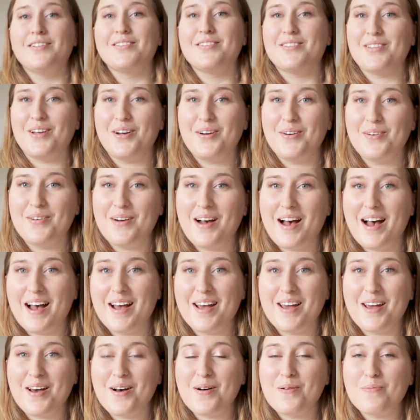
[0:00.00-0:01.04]
So
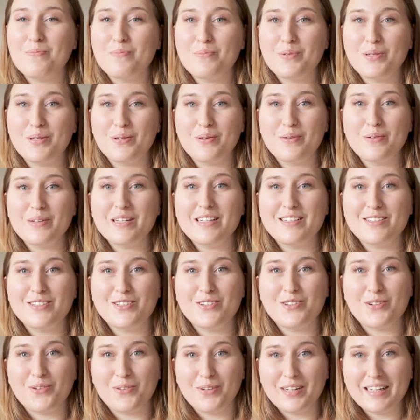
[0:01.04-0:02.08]
I hope you
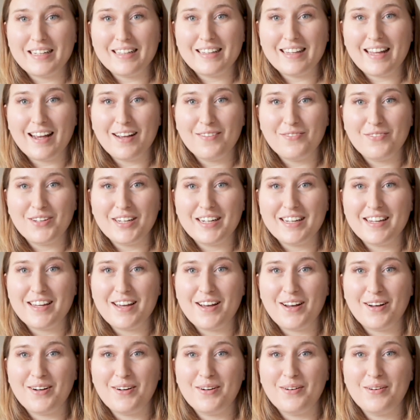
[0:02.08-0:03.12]
enjoyed that
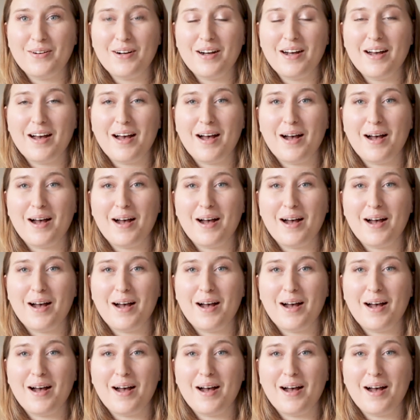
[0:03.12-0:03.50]
video.